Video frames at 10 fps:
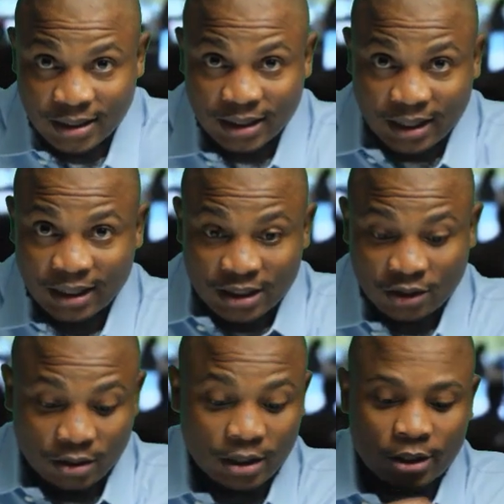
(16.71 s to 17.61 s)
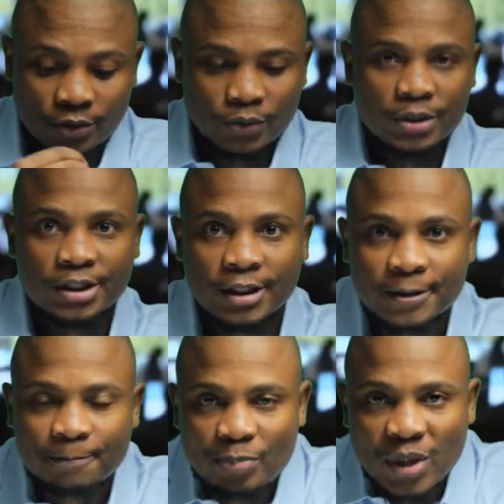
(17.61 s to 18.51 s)
it is an Angela Galasso
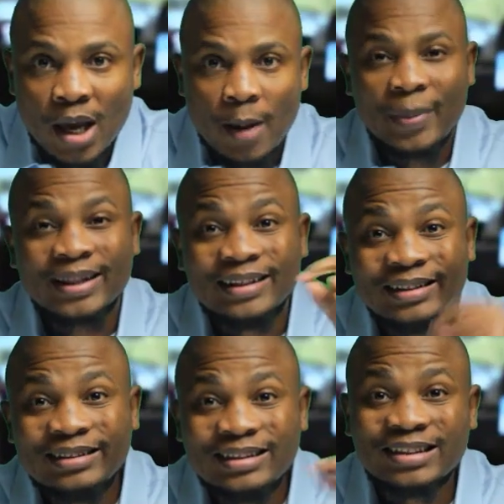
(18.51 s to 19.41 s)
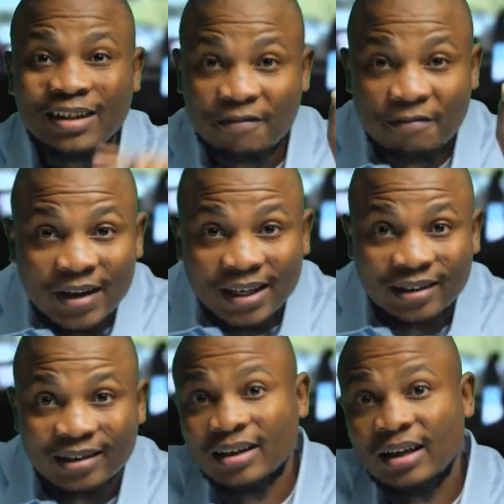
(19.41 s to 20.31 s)
t-shirt, but this is a
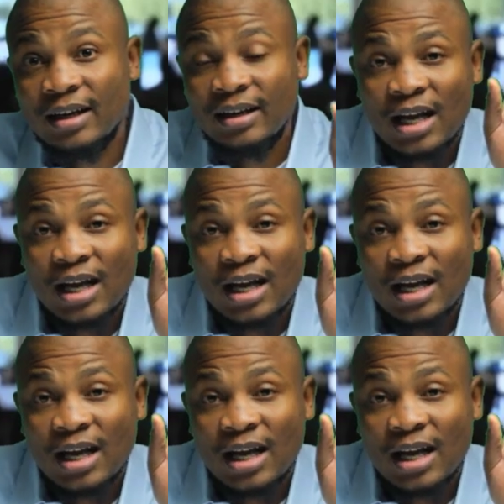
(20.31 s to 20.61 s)
fake.